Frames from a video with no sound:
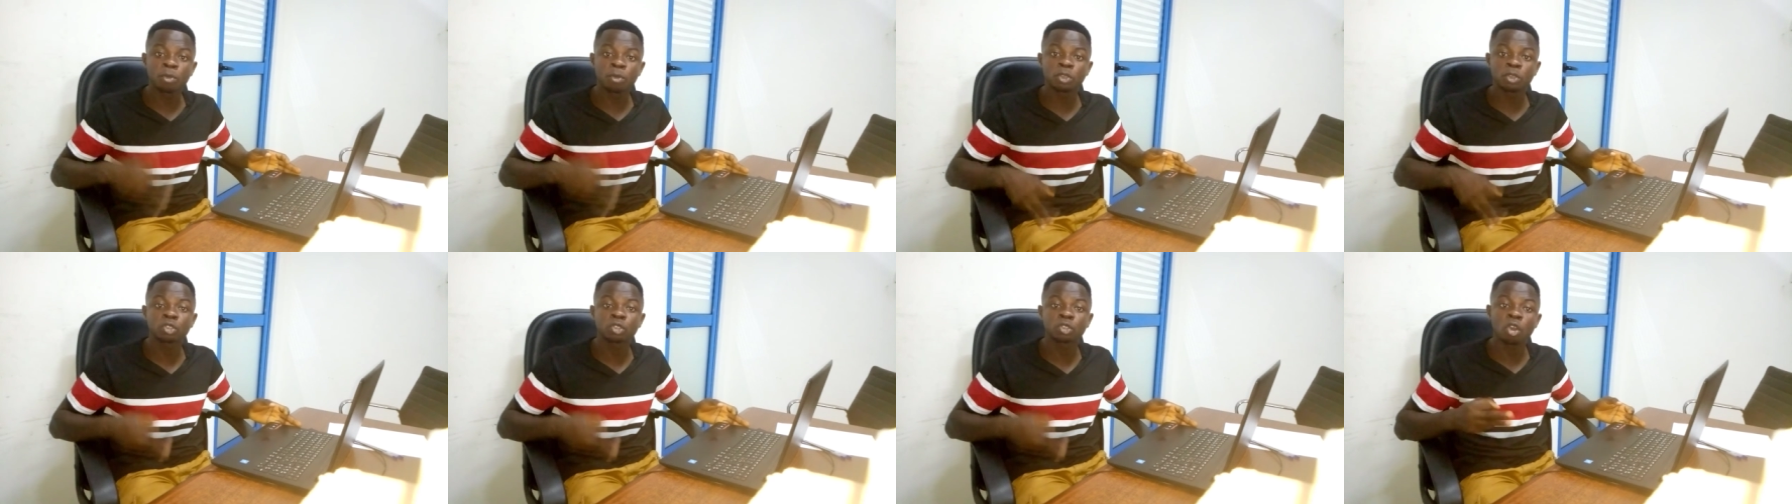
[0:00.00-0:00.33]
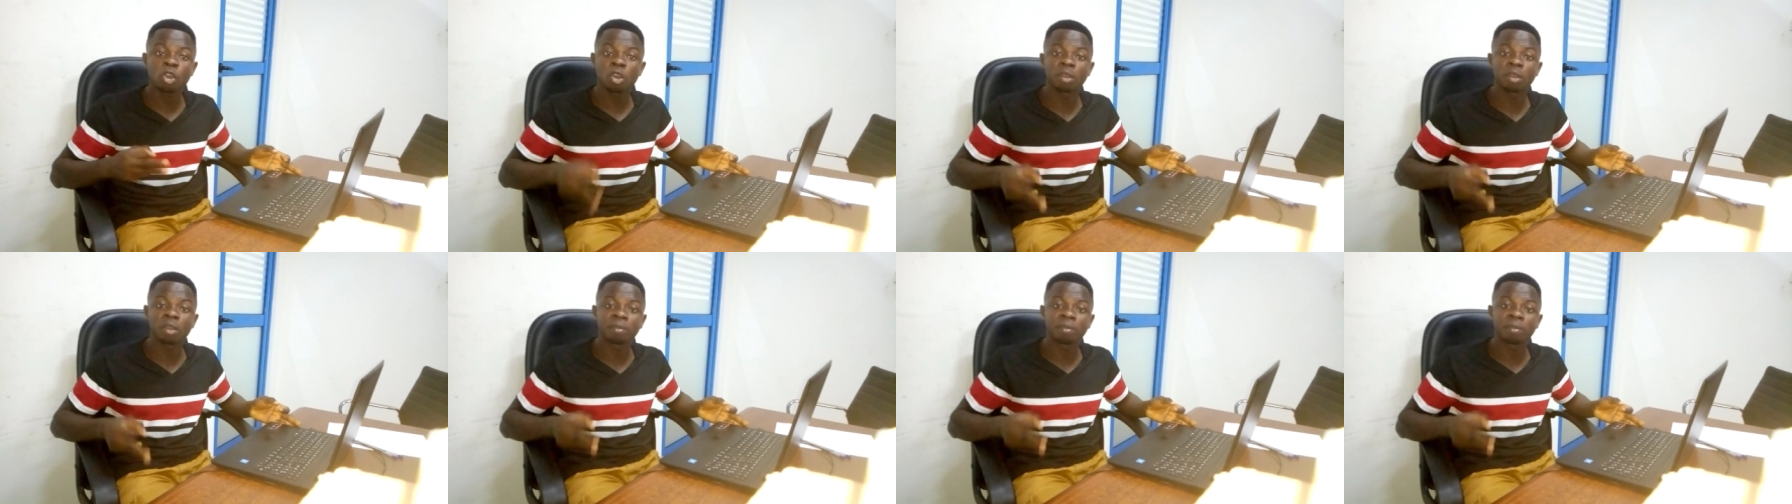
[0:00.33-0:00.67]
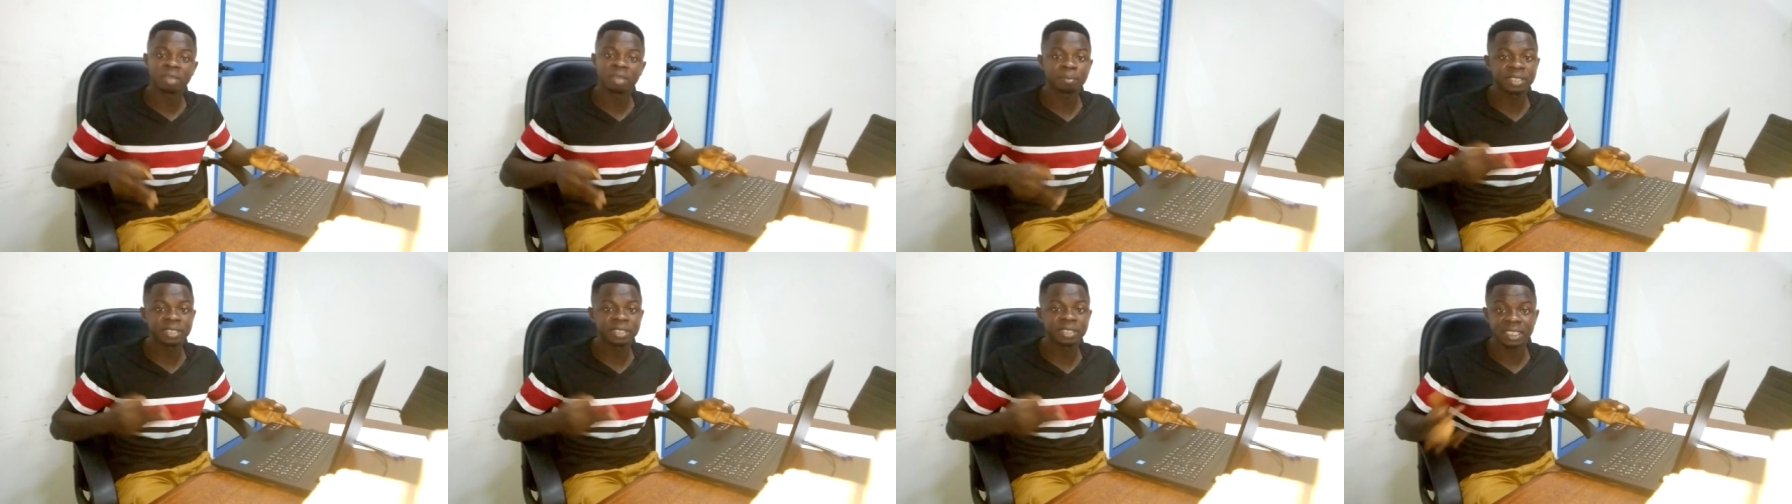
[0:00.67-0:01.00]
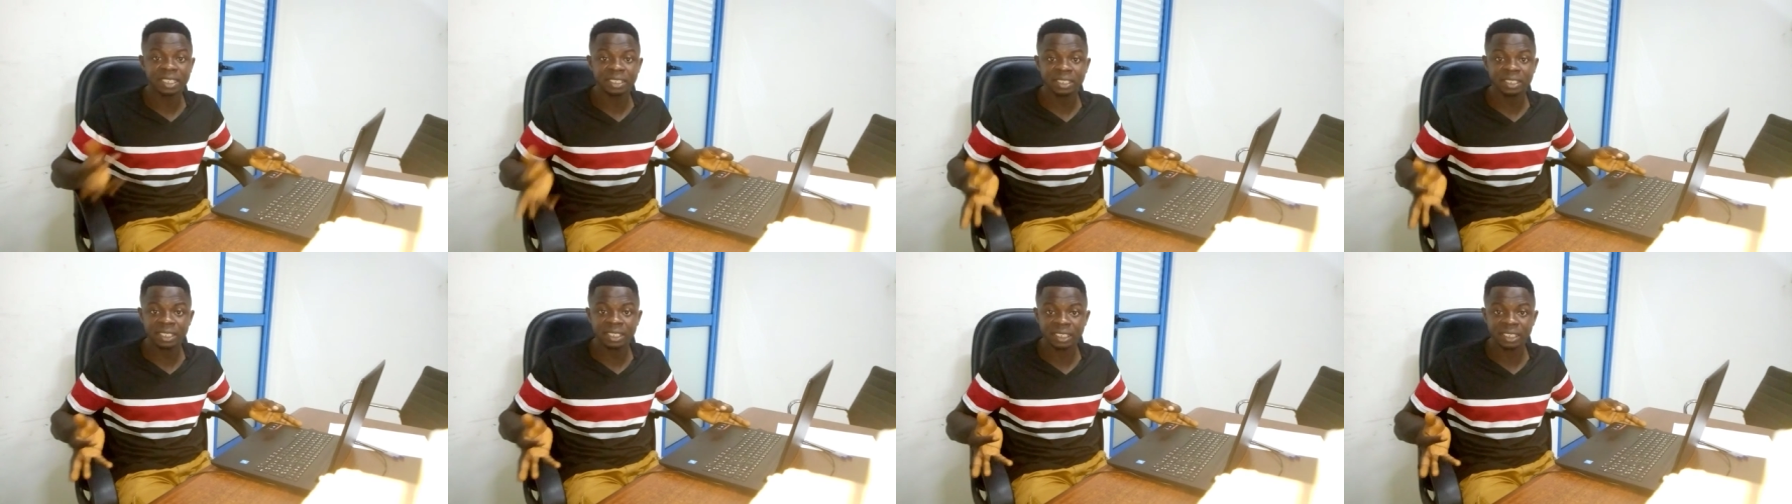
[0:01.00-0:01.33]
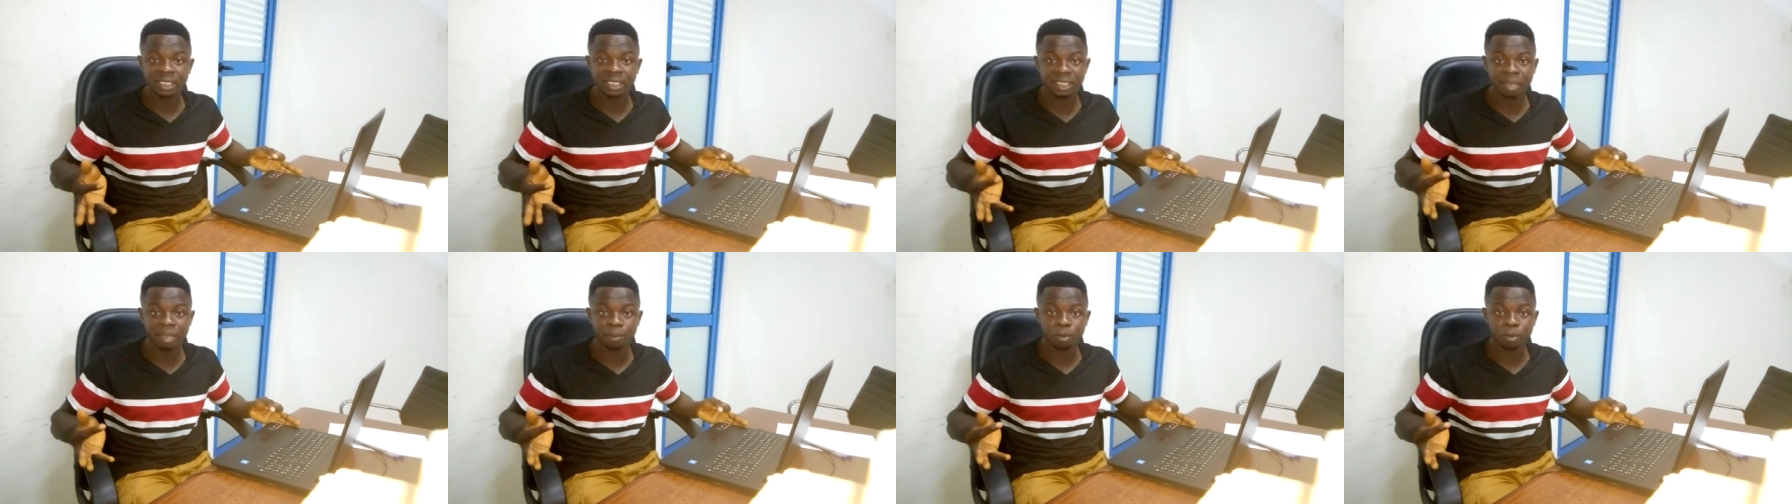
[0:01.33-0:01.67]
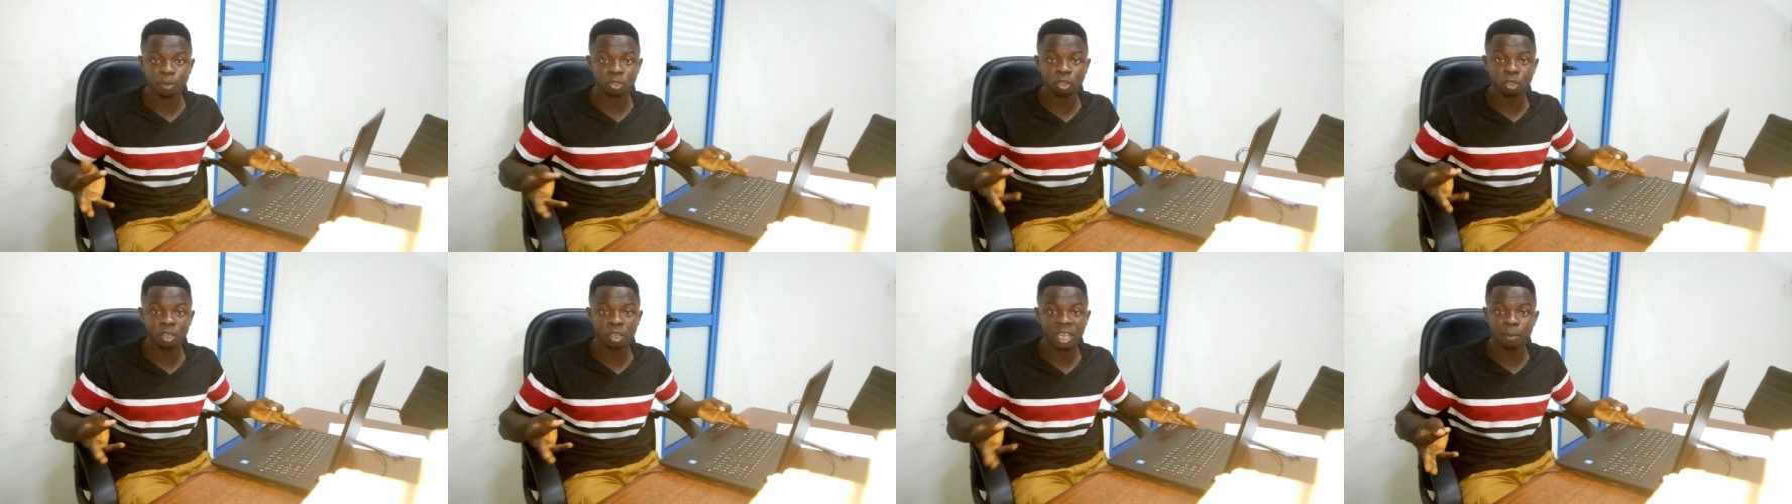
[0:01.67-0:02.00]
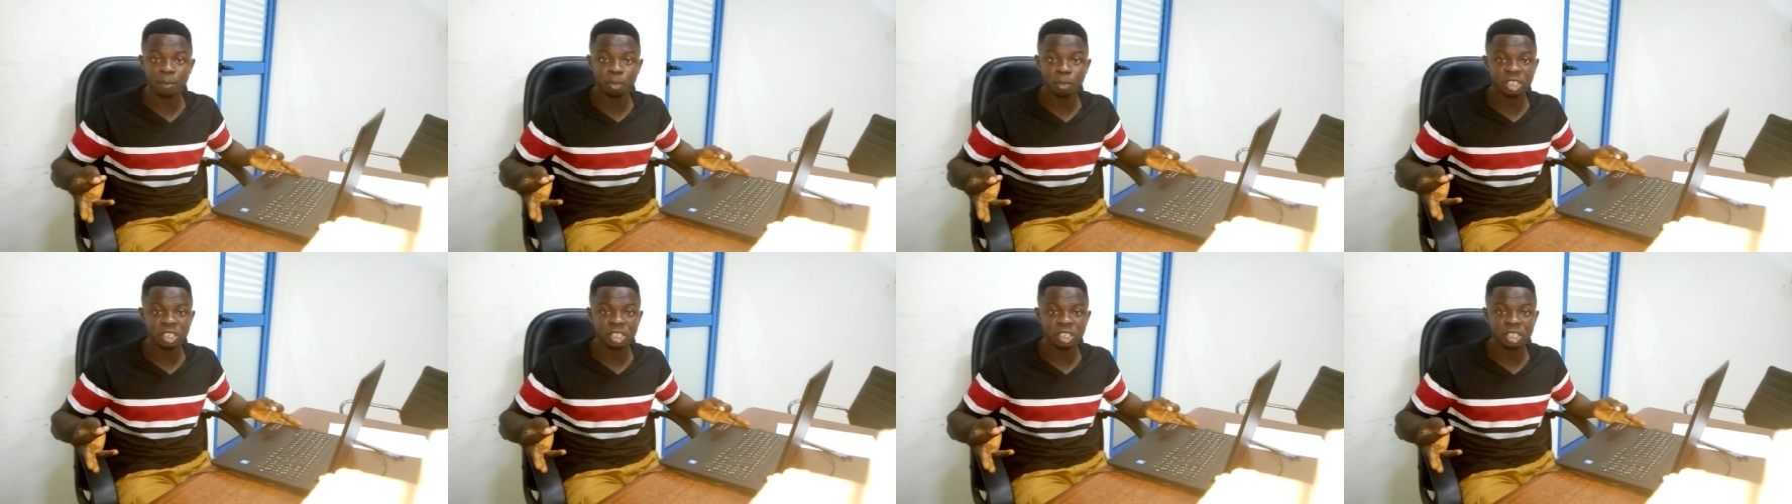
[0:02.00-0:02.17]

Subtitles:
It's about you doing your thing and just